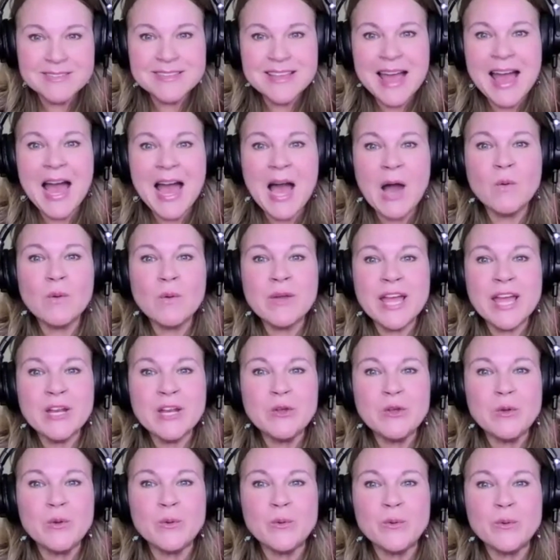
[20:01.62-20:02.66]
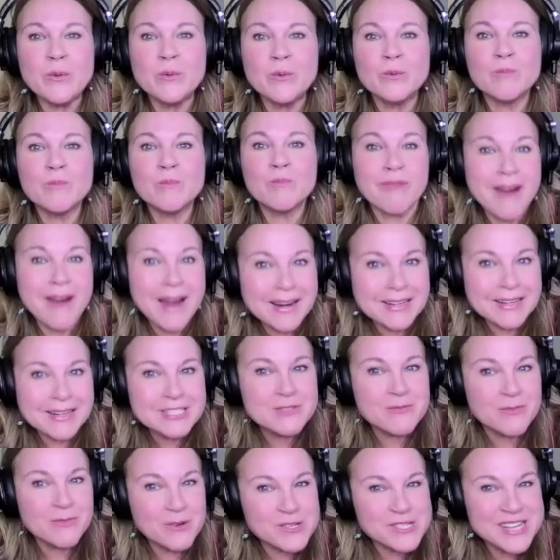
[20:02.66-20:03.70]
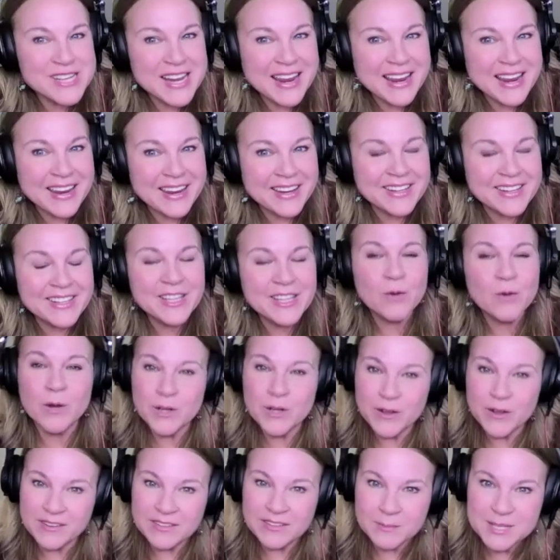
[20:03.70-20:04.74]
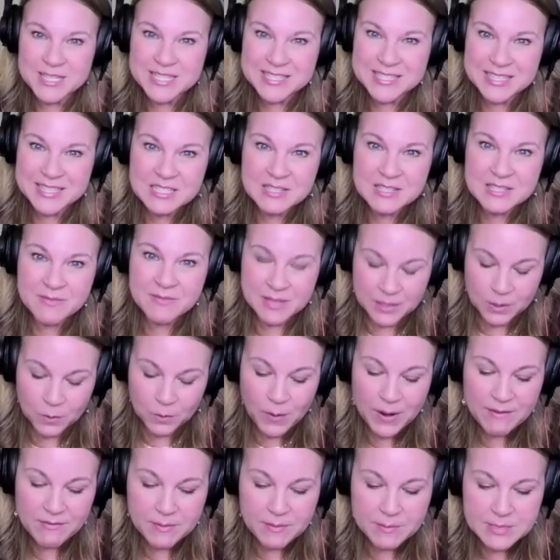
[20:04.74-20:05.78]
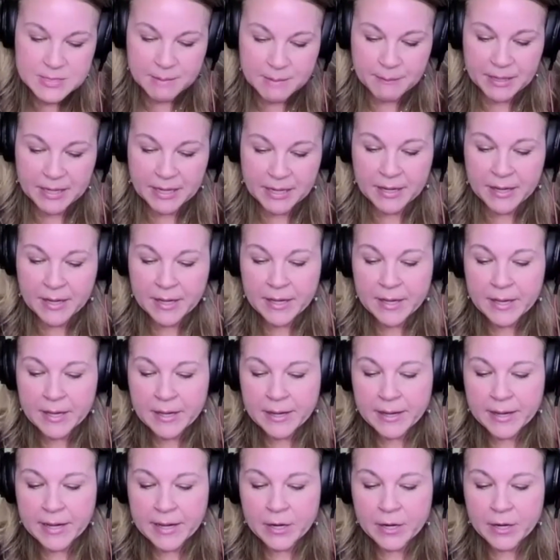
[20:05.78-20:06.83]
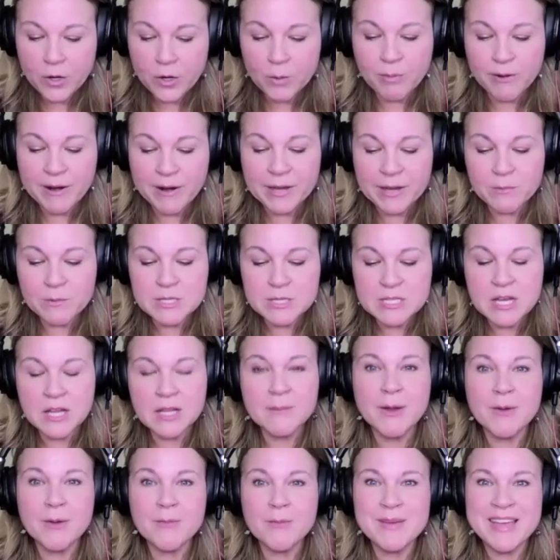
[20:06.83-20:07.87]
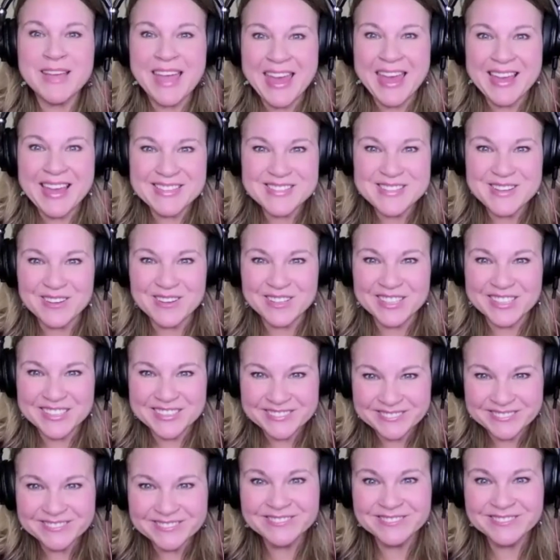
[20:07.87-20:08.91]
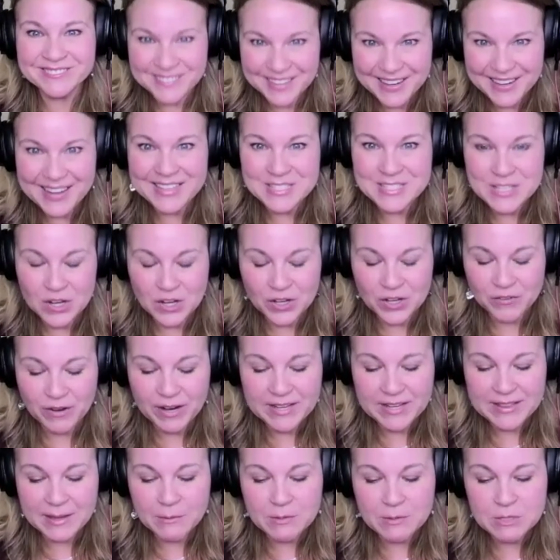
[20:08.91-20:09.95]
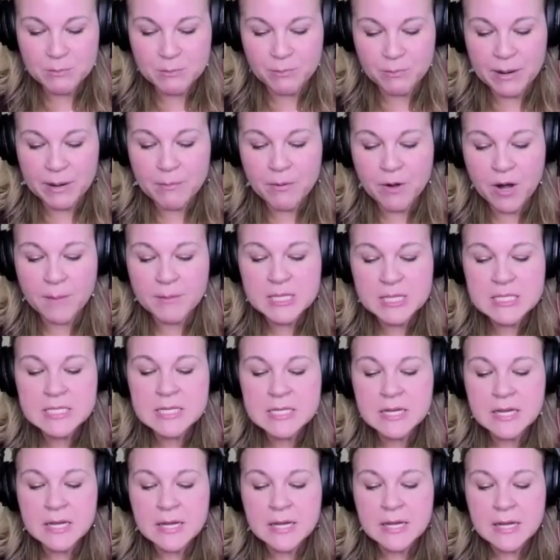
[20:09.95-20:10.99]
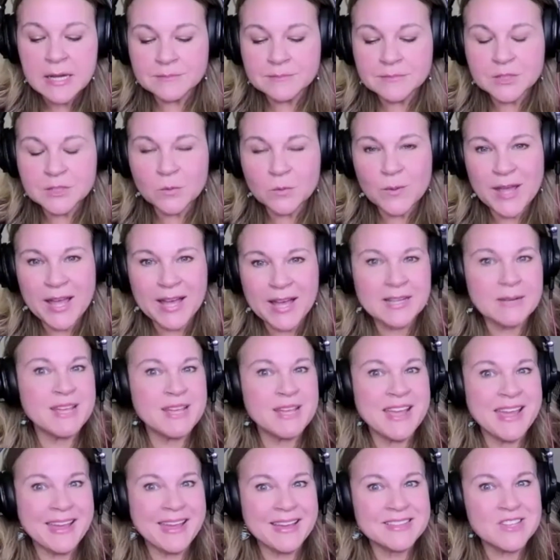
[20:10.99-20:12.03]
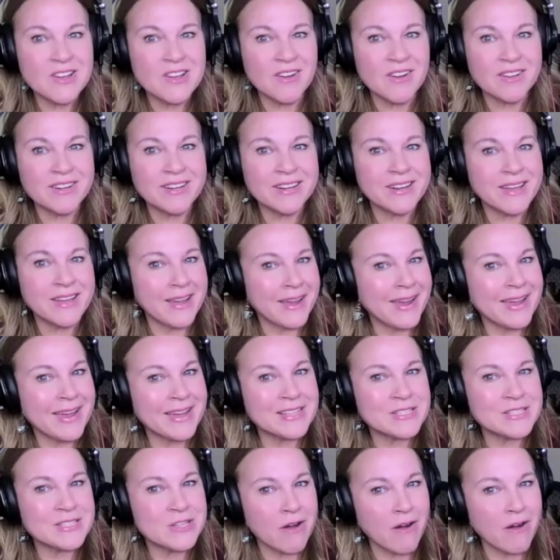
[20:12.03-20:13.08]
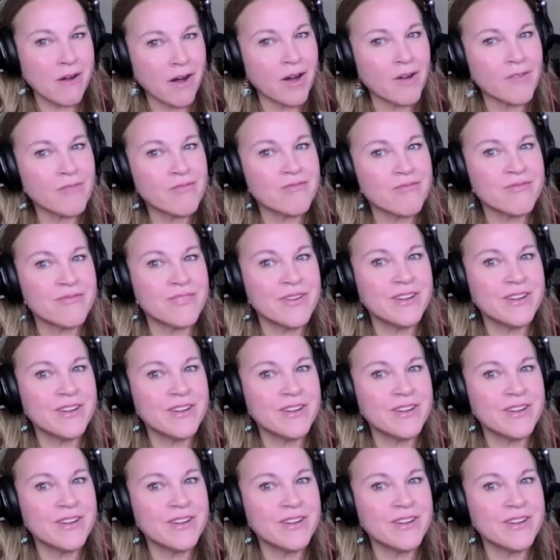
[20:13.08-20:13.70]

how can you practice first aid when you have to be 6 feet away from somebody? Her brand was all about being hands on, right? That was her brand promise. So we had to be hands on in a hands off